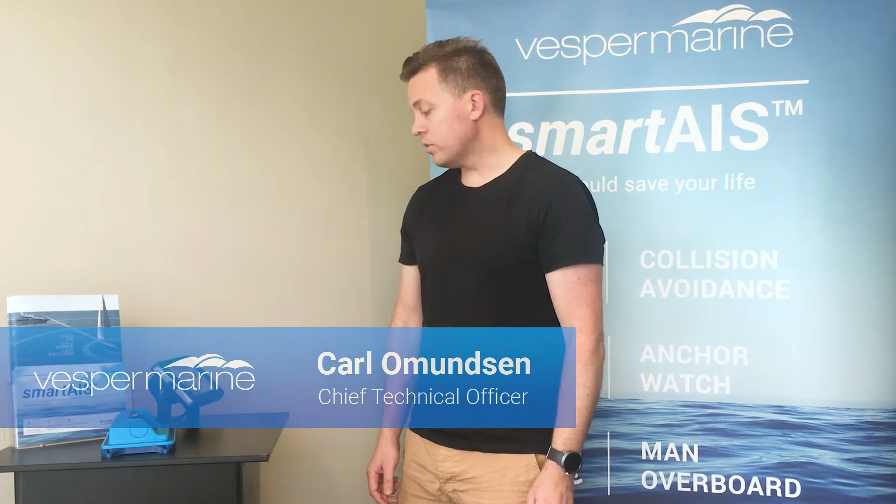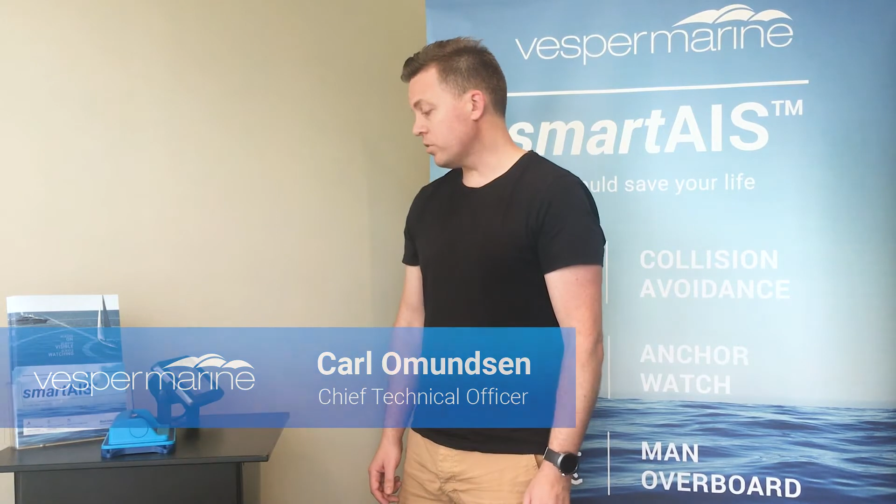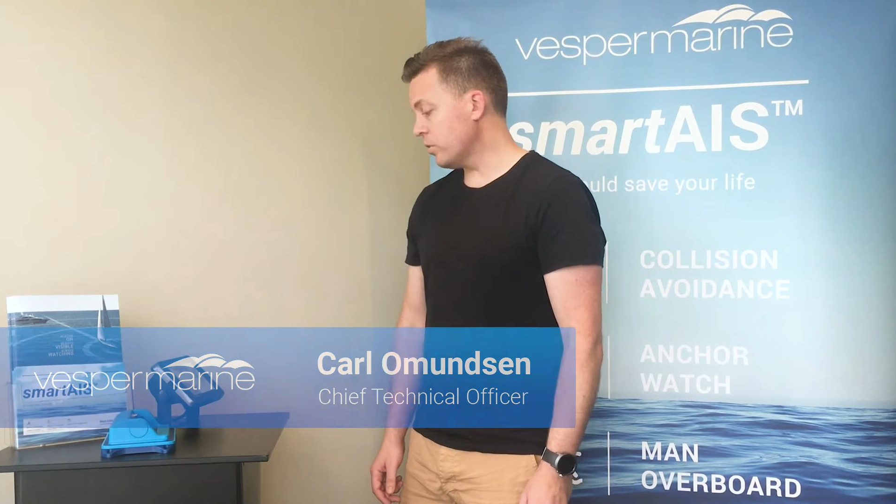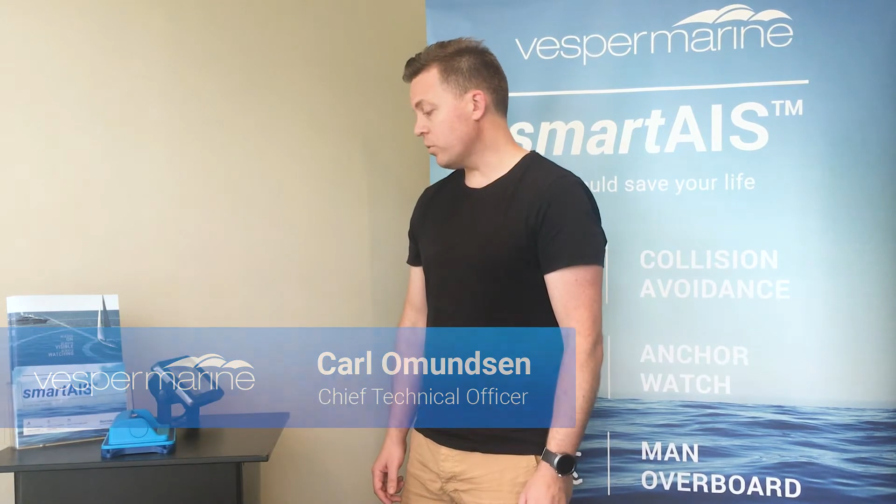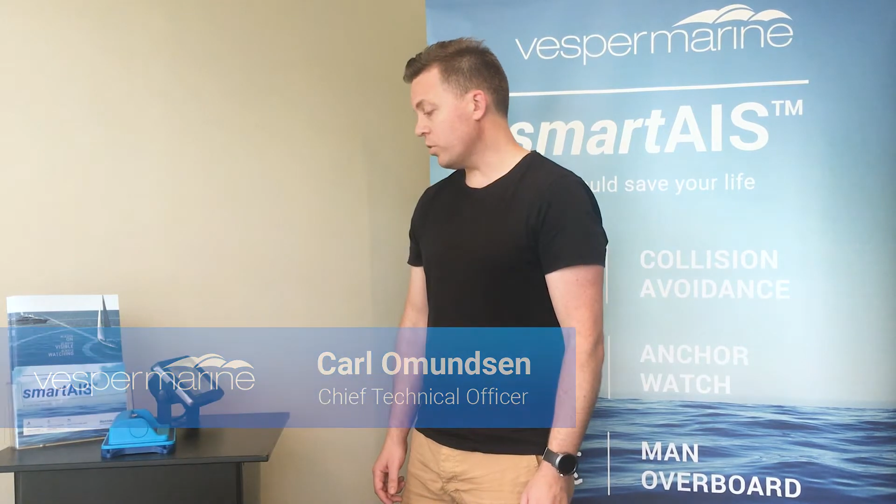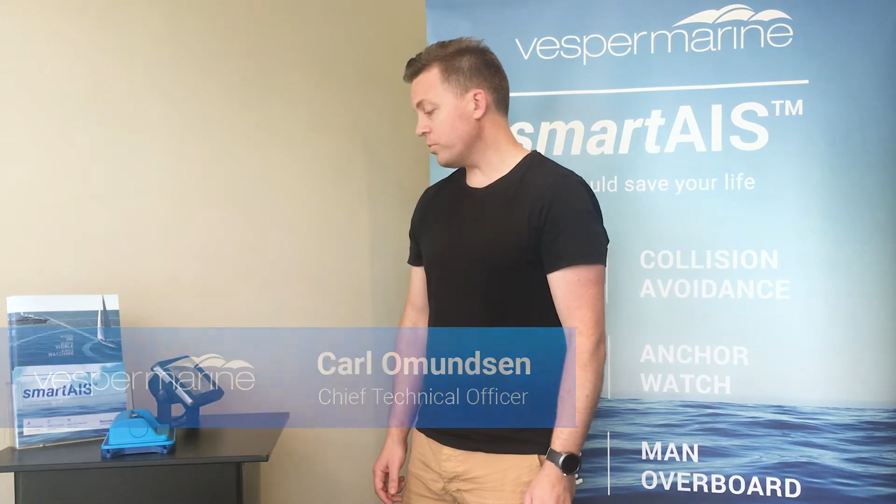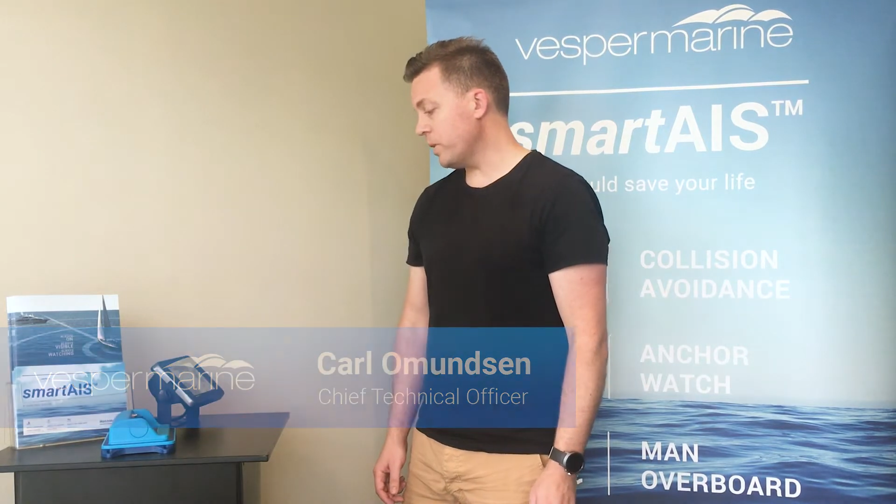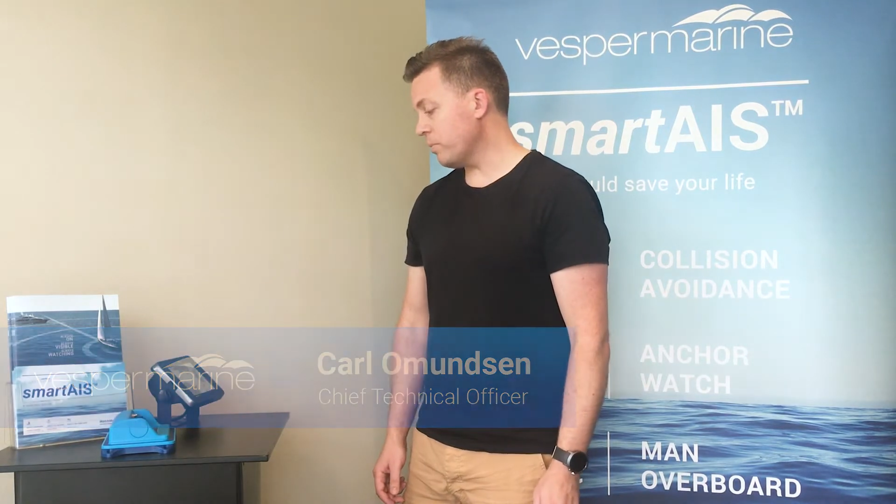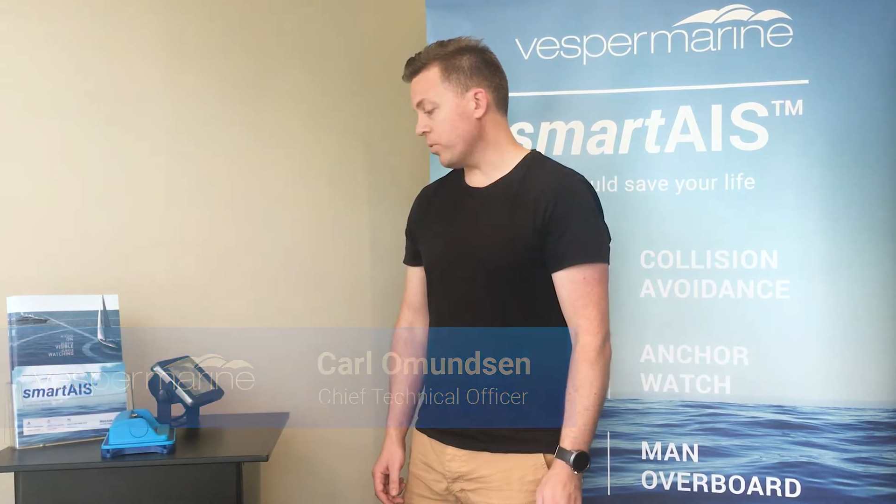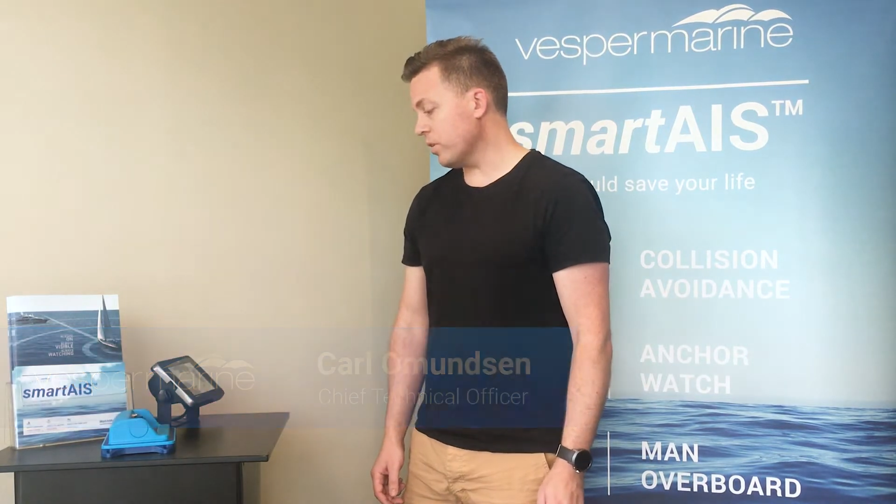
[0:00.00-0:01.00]
So in the
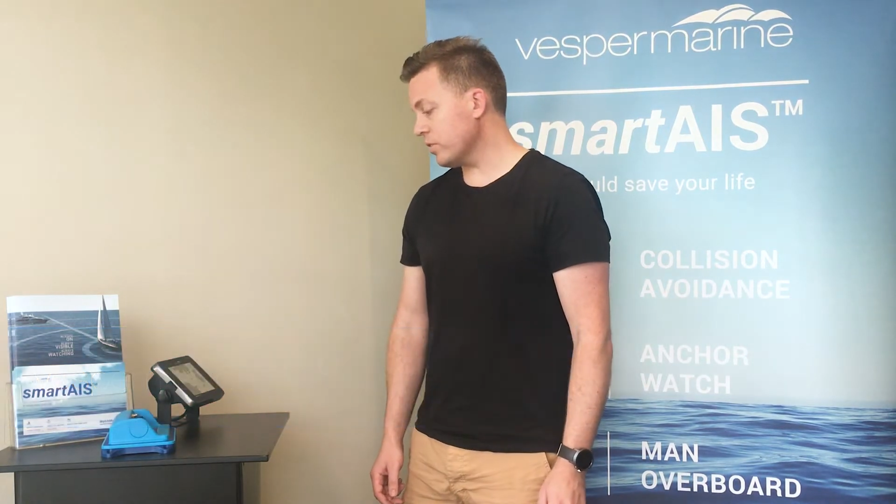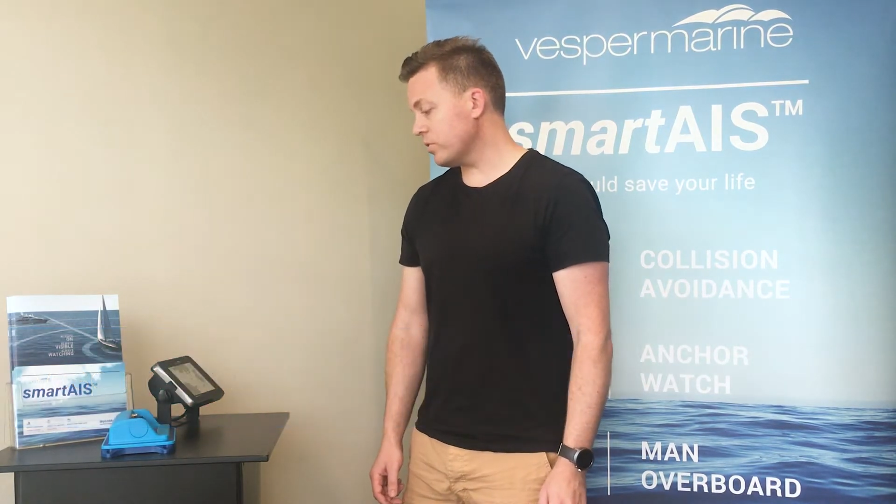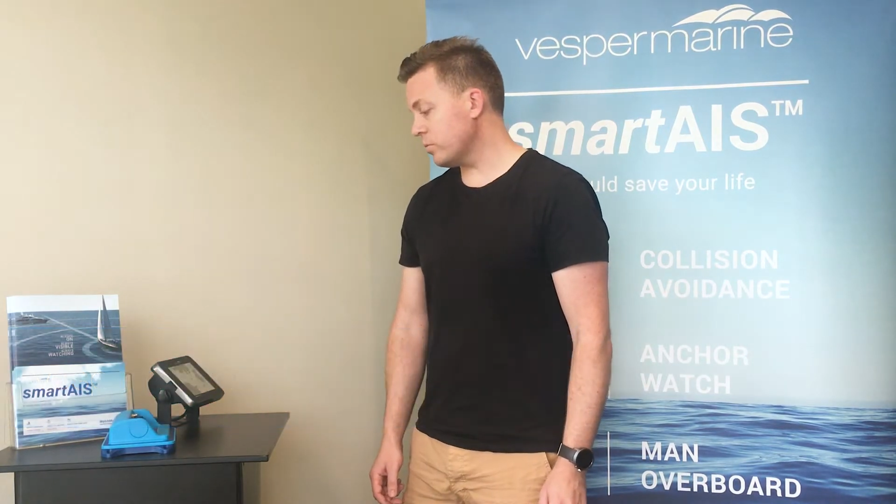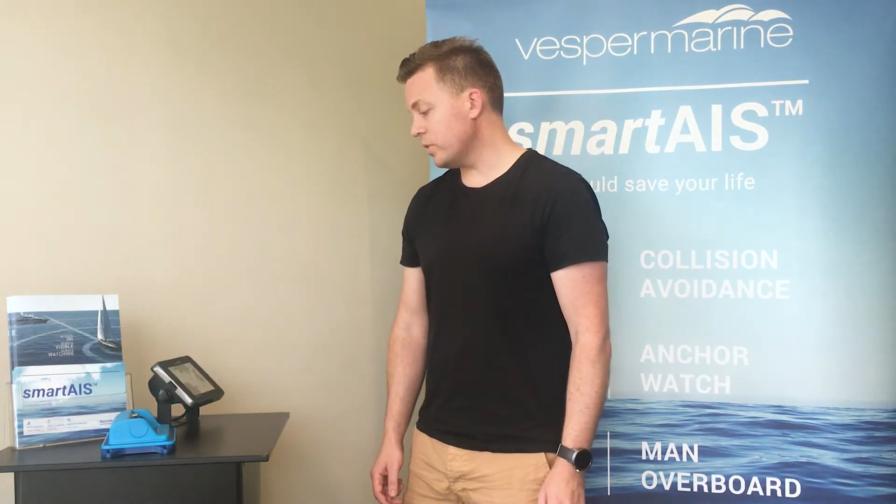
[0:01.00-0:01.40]
WatchMate products,